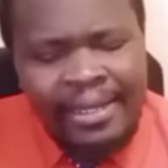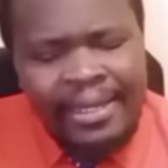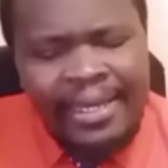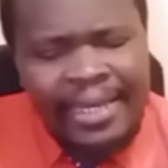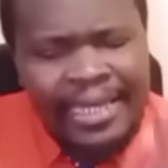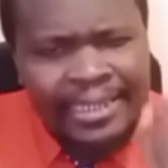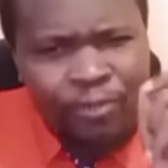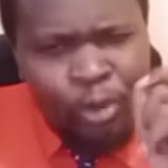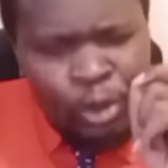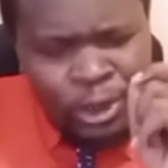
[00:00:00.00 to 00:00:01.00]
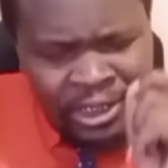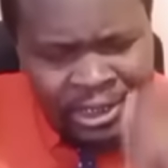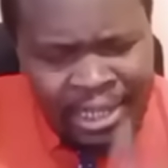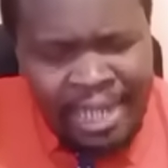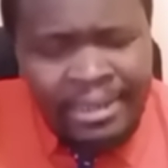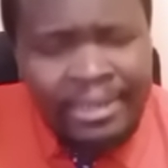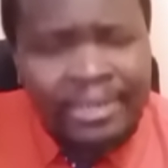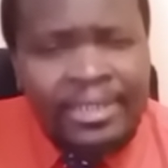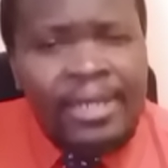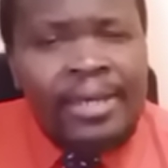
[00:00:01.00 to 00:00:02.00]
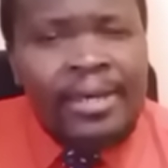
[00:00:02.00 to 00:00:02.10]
Kenyans have lost trust